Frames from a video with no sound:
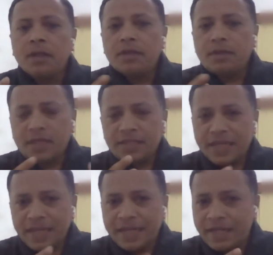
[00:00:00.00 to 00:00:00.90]
This
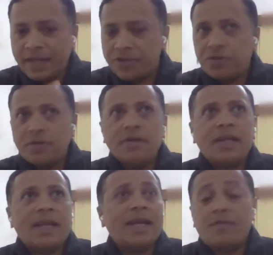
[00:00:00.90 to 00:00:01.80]
integration
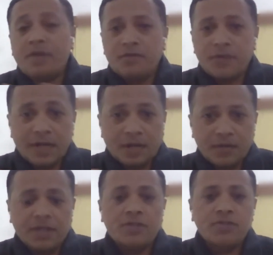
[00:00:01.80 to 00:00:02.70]
can have different
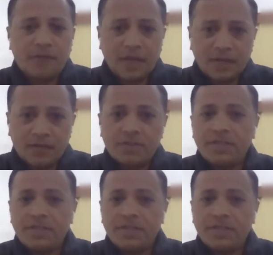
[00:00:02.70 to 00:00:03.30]
avatars or flavors.